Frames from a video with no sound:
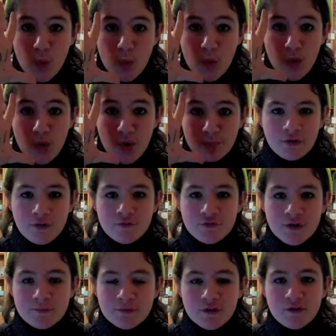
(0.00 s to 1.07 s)
Nope. You've
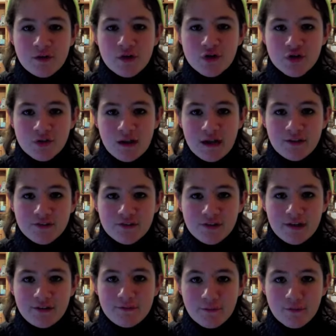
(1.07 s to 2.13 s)
tripped on your own shoelace
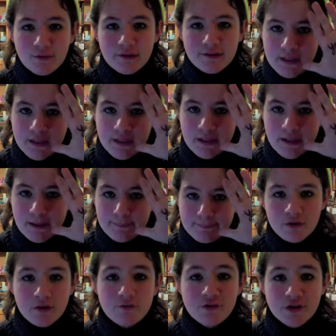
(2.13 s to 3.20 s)
and fallen. Yep.
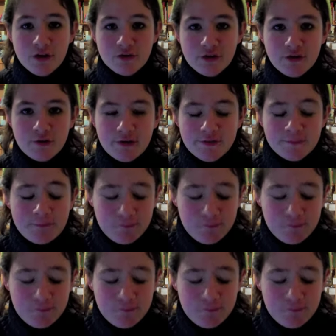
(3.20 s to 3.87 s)
You've choked on your own.